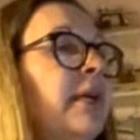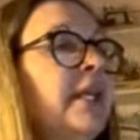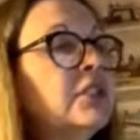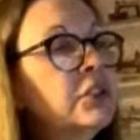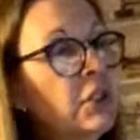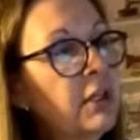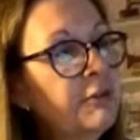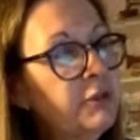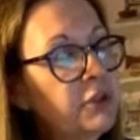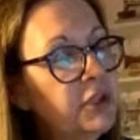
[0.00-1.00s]
he's not a
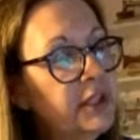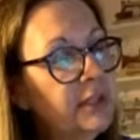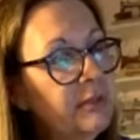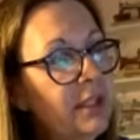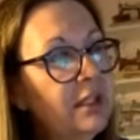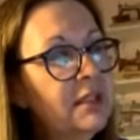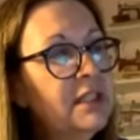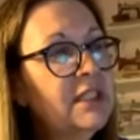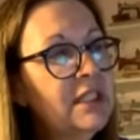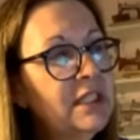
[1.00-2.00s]
future inmate because
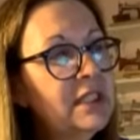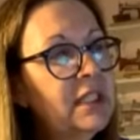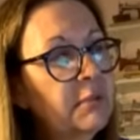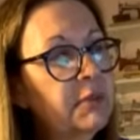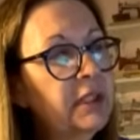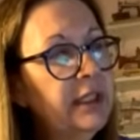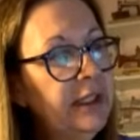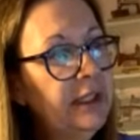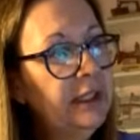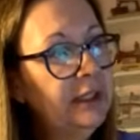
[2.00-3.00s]
he did come
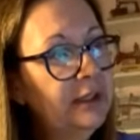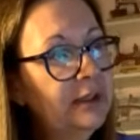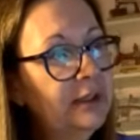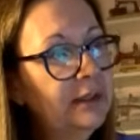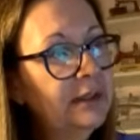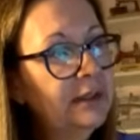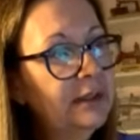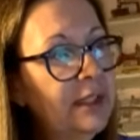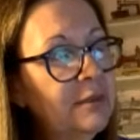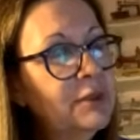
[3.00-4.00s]
clean.
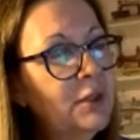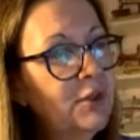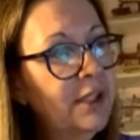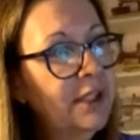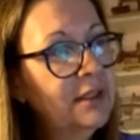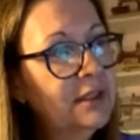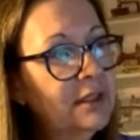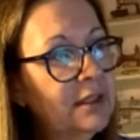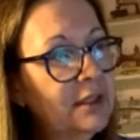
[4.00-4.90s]
He was honest.